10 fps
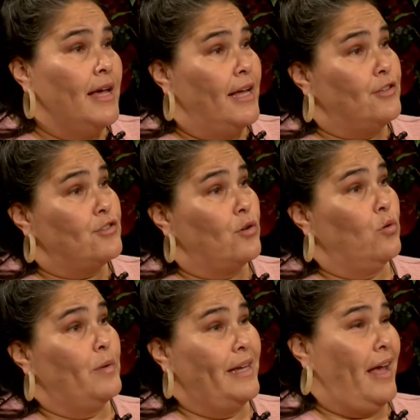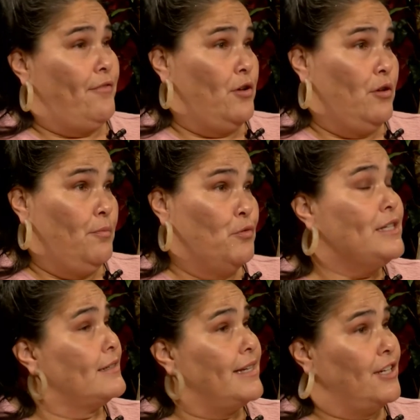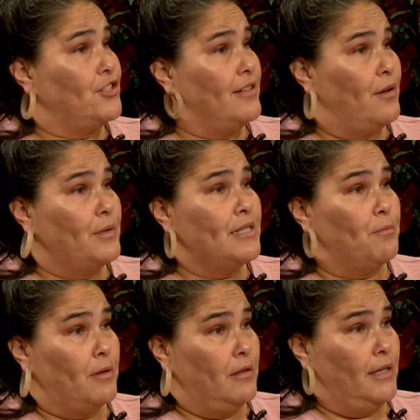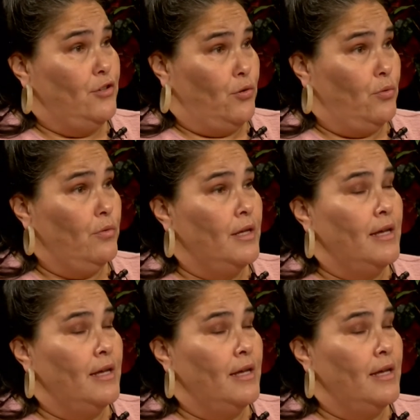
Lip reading: And so we have a presentation that we typically do.